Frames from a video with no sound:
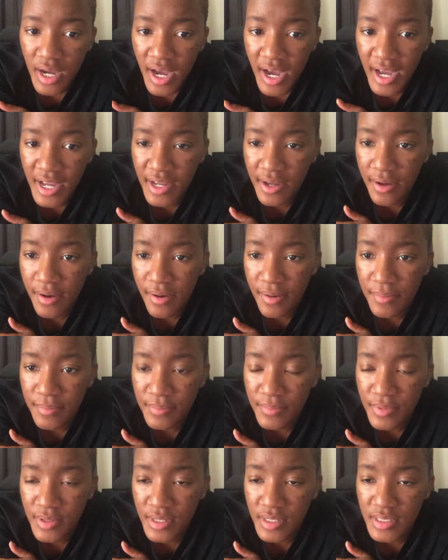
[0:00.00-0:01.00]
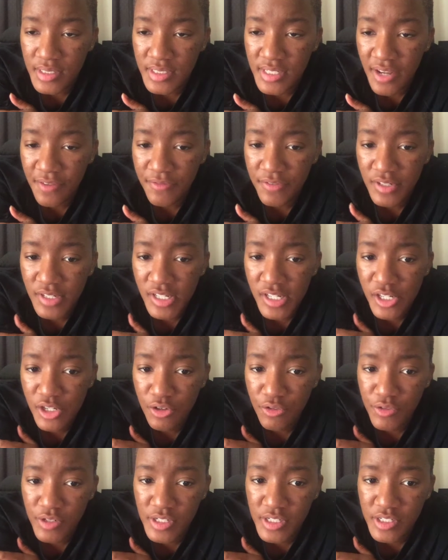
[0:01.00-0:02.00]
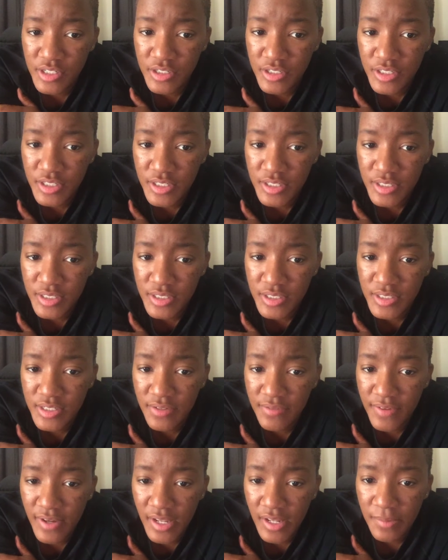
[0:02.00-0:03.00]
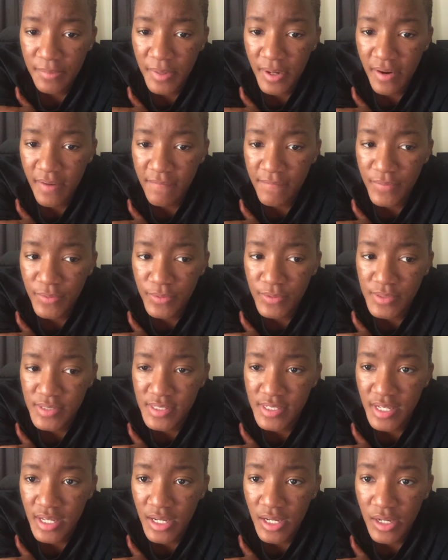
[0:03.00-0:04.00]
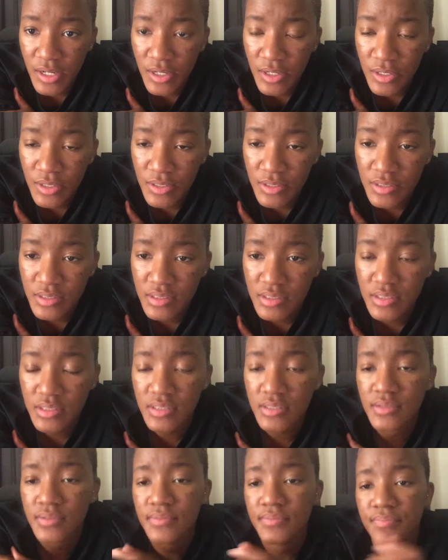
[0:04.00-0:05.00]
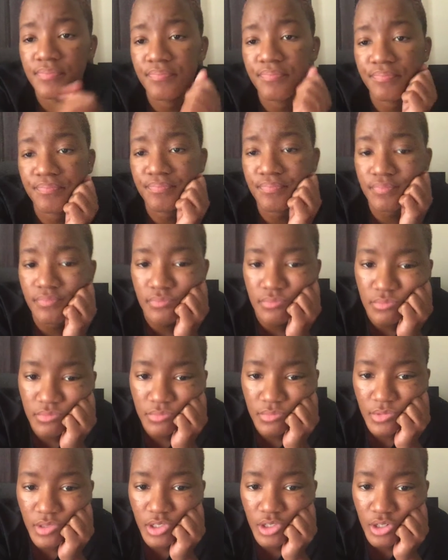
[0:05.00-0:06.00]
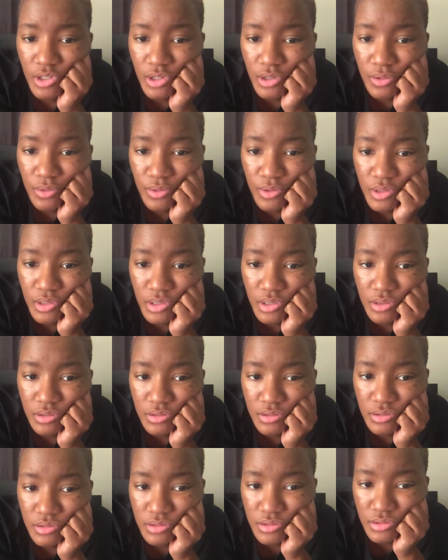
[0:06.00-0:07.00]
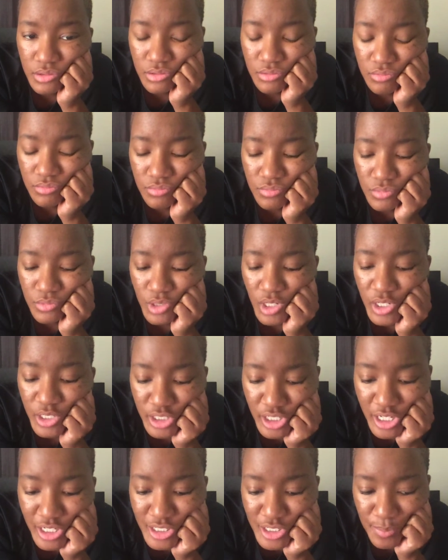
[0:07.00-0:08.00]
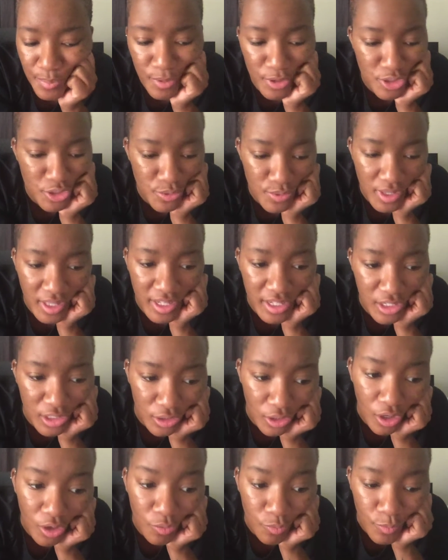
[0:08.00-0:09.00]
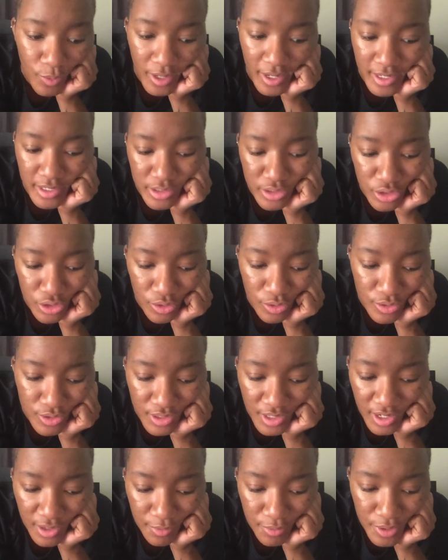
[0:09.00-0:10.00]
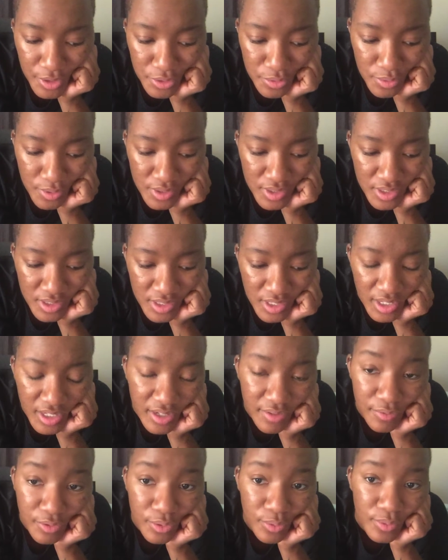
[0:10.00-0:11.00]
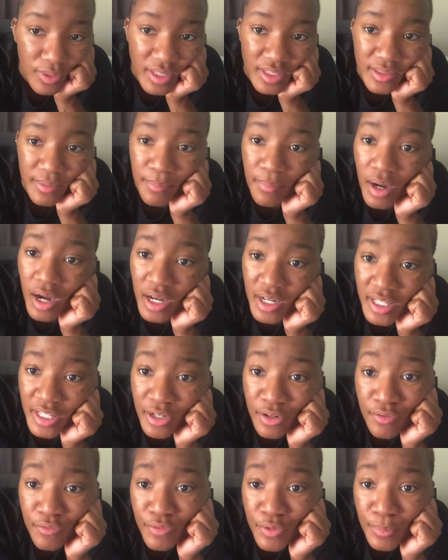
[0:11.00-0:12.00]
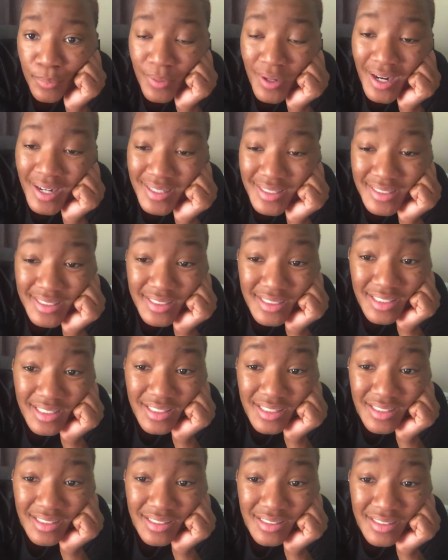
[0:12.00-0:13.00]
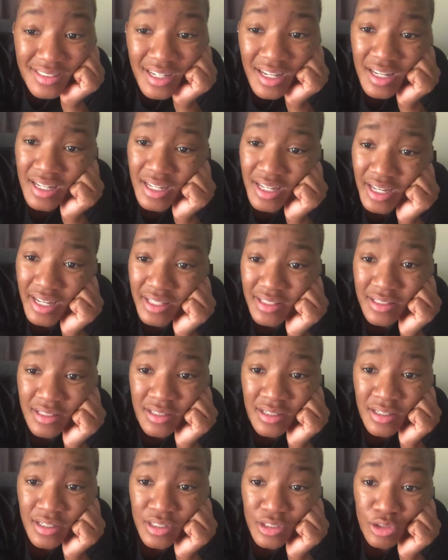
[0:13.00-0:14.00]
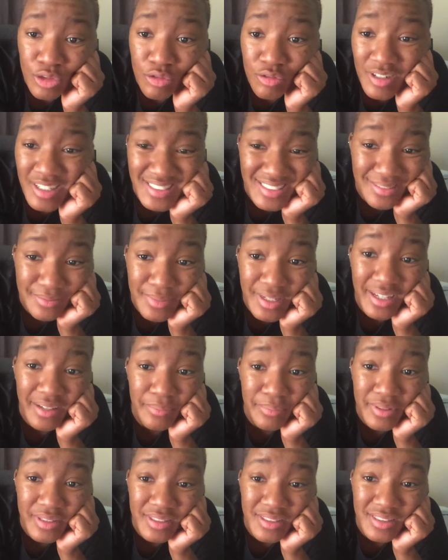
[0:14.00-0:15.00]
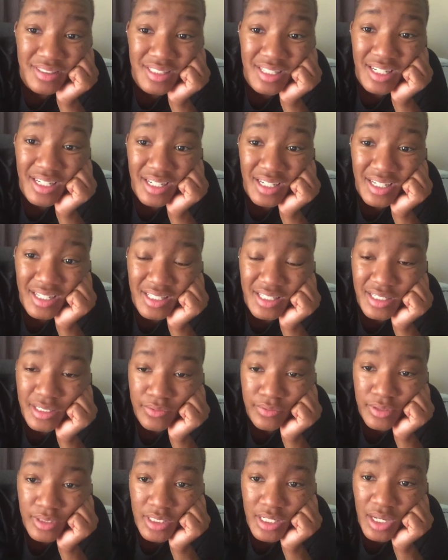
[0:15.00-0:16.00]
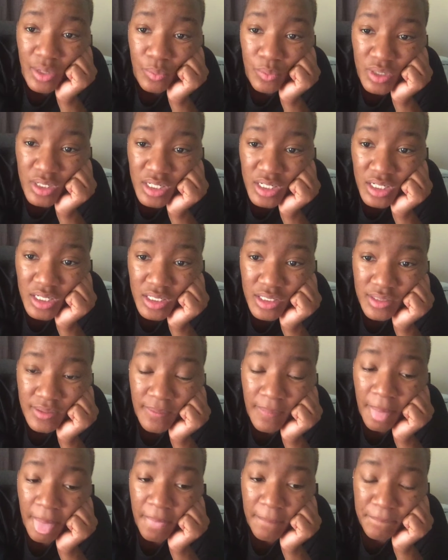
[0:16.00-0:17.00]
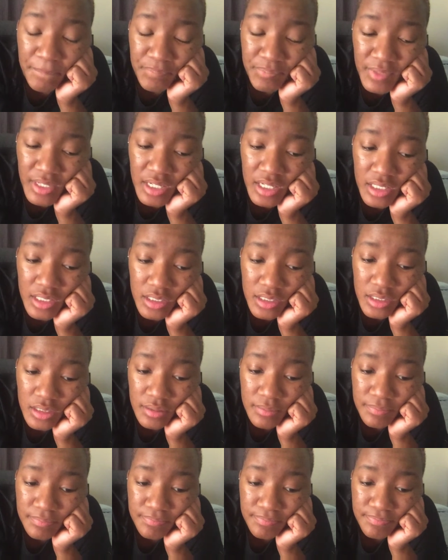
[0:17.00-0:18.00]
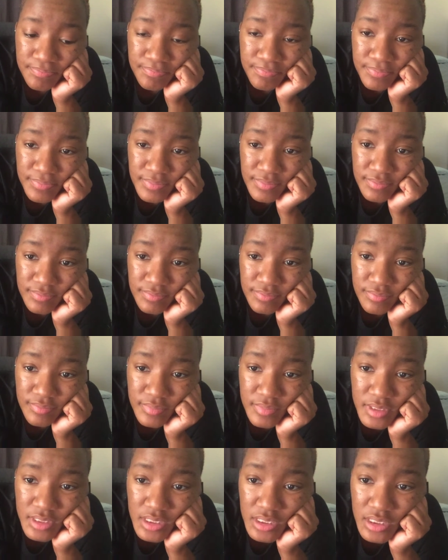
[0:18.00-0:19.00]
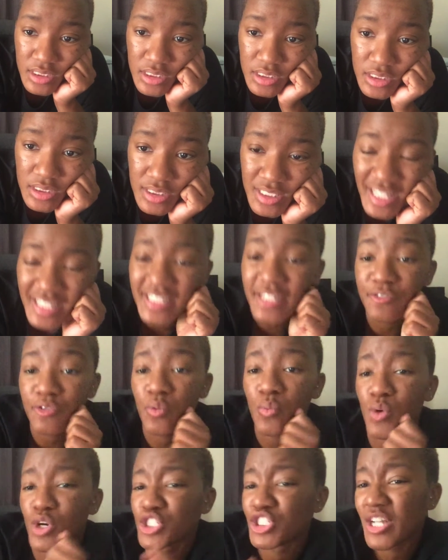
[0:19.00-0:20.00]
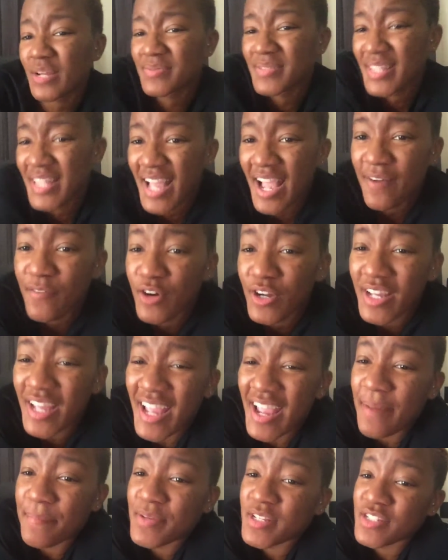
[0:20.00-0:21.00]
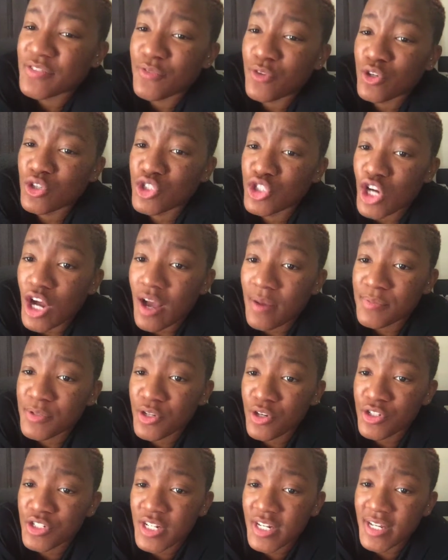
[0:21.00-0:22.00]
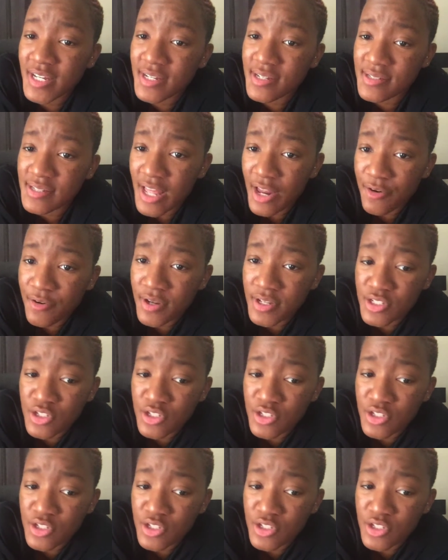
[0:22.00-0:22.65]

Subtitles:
I am definitely career development at Full Sail. You know, it can support you like in a lot of ways. There's a lot of resources they give you, like the mock interview practices and the resume building and the different networking and like different workshops they have on campus for job searching, etc.